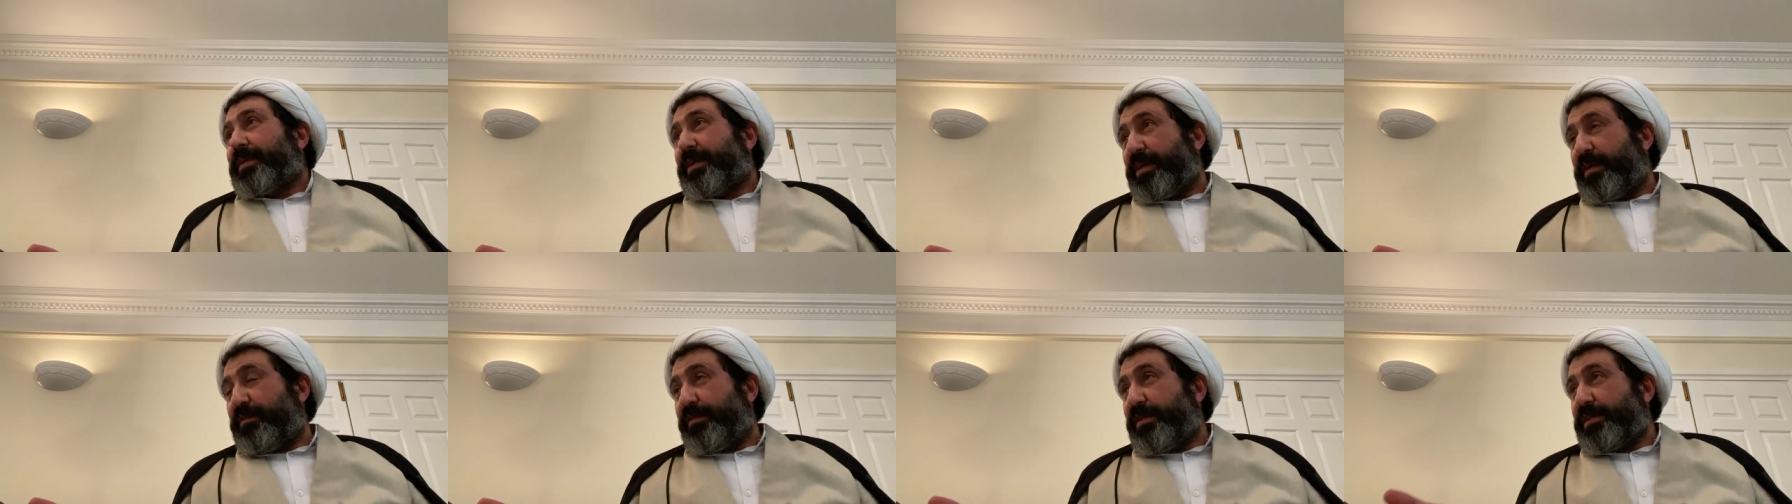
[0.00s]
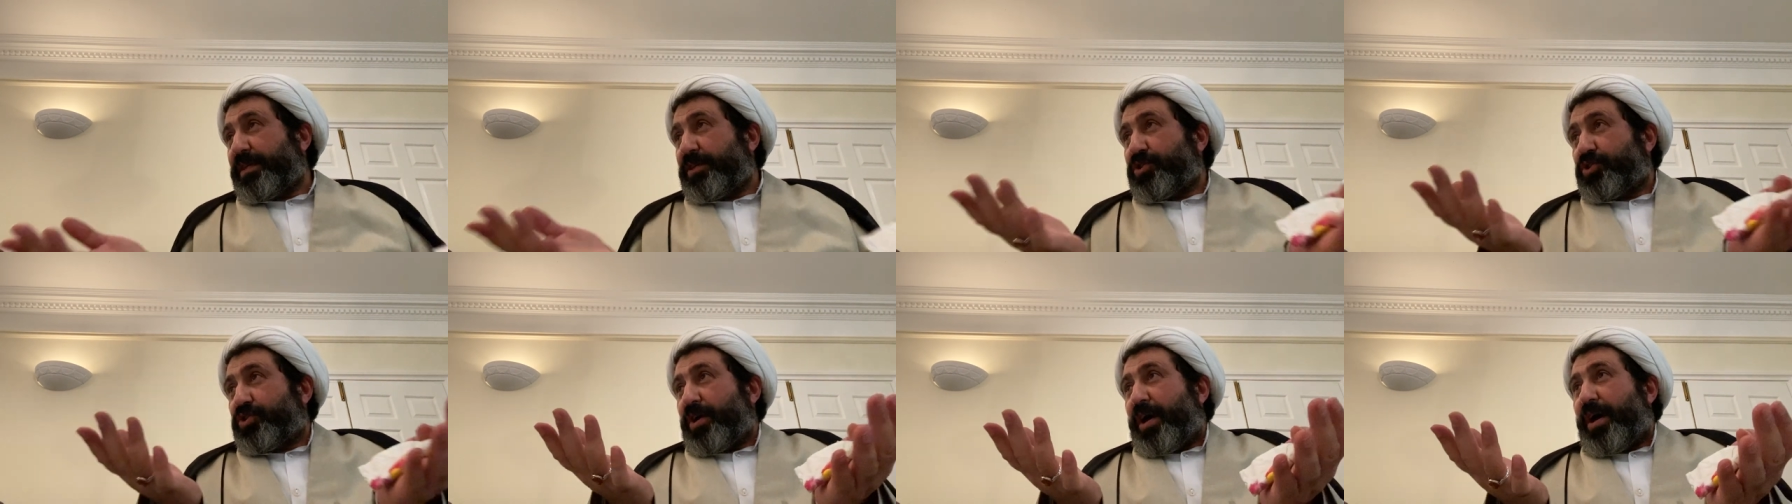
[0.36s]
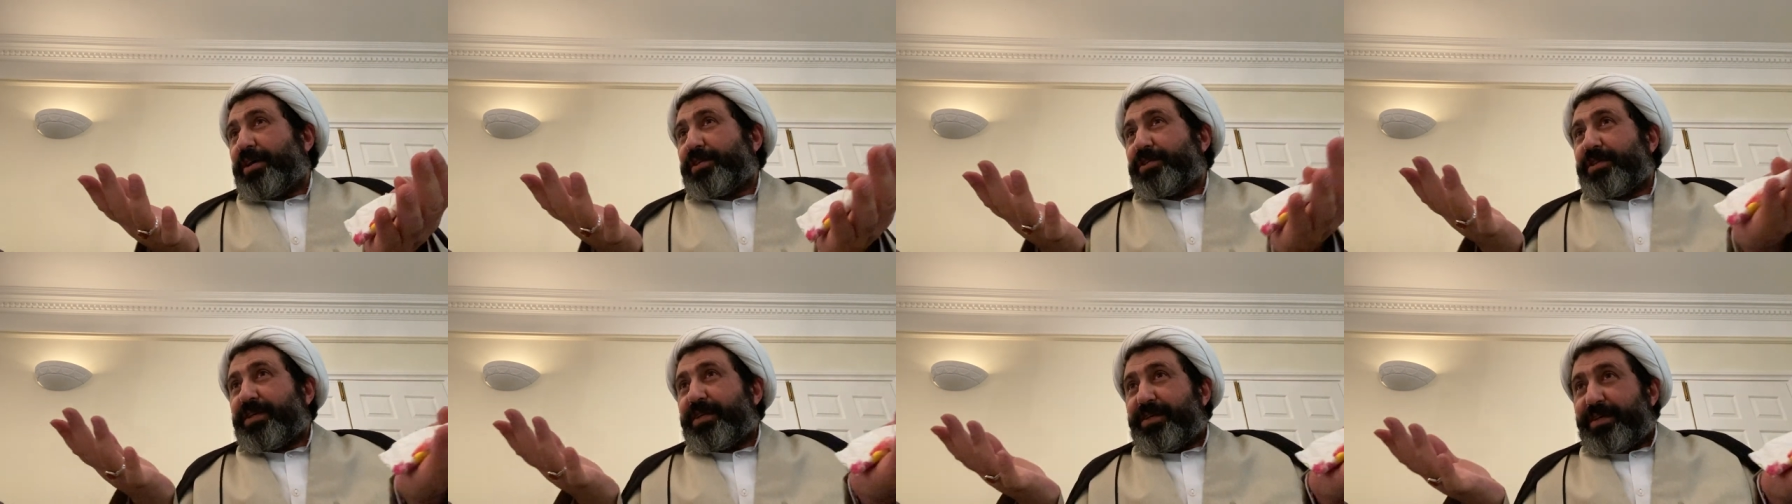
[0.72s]
If he's a
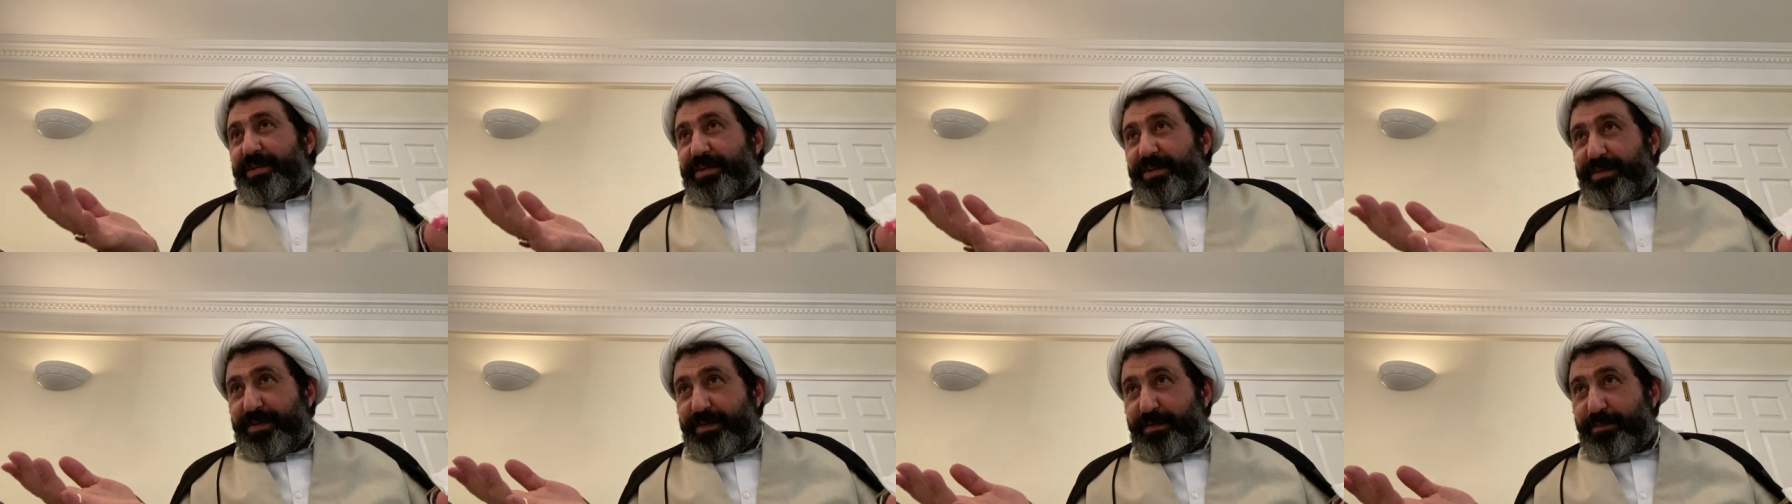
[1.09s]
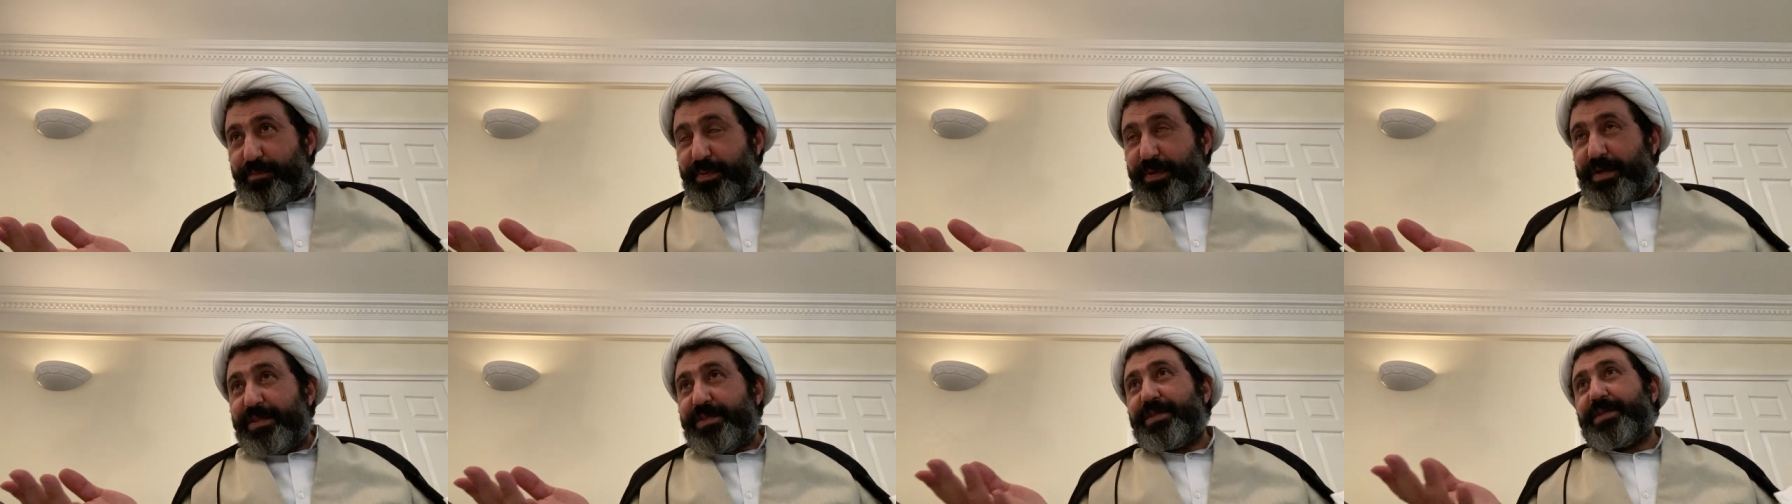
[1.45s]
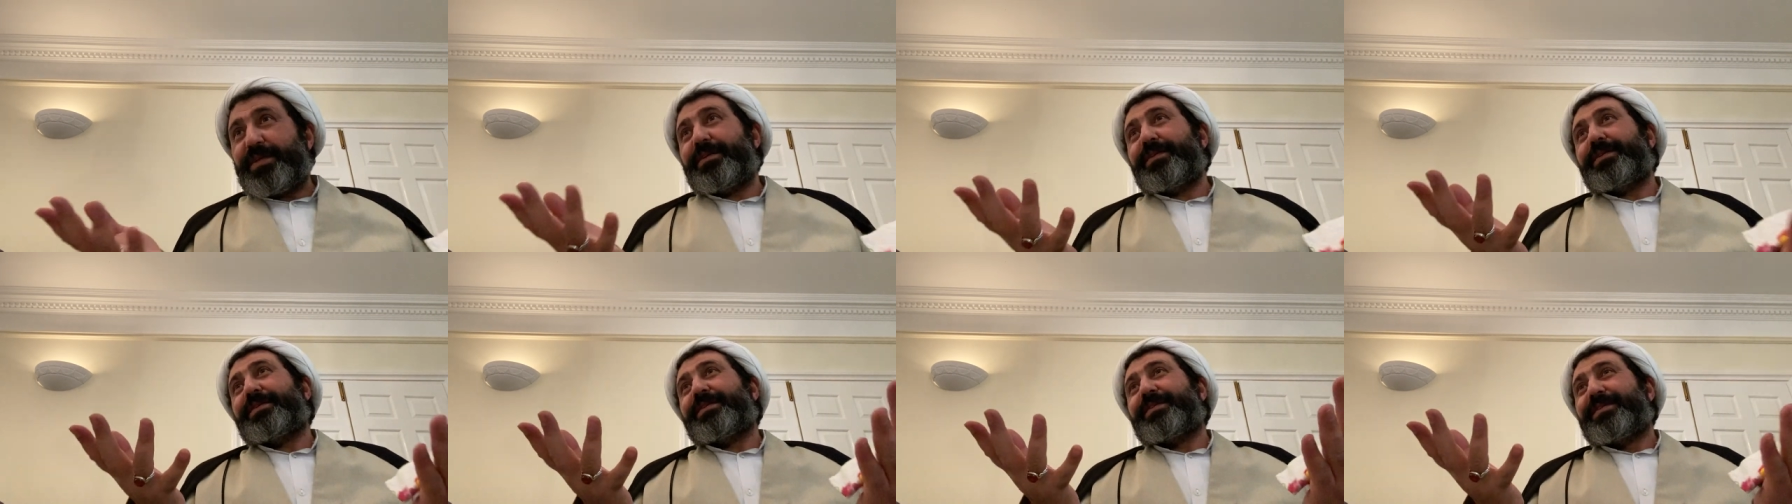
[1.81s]
just
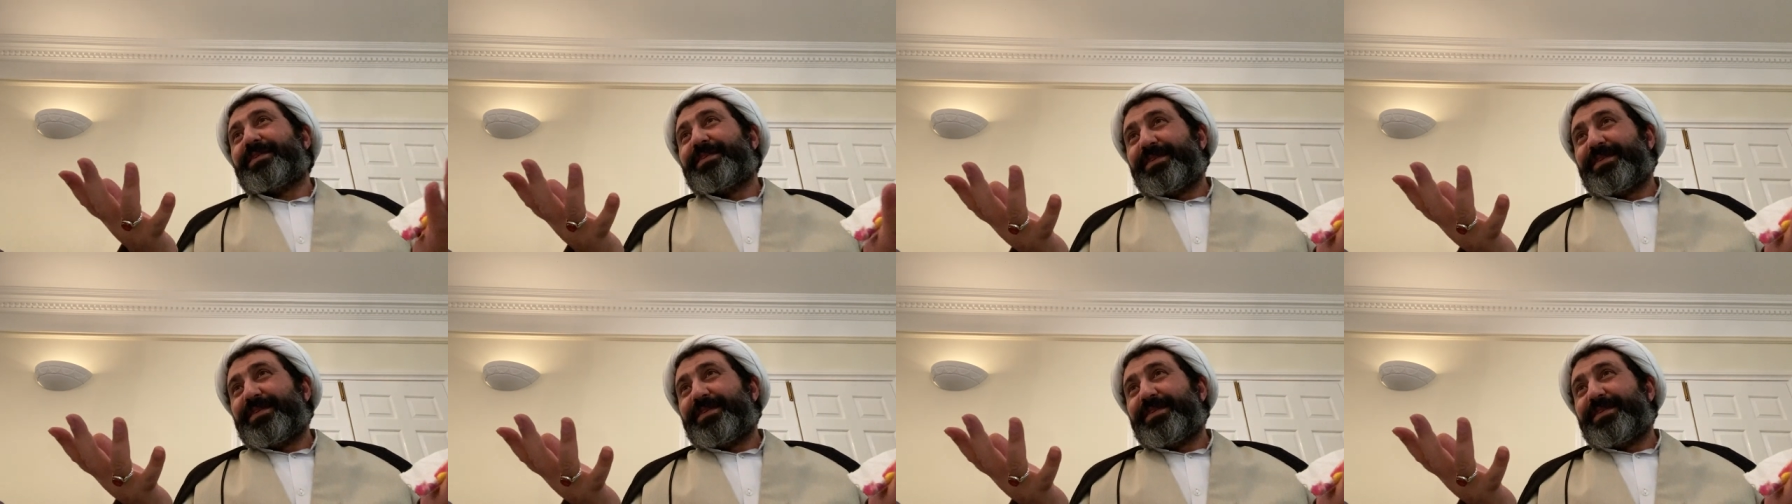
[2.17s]
person,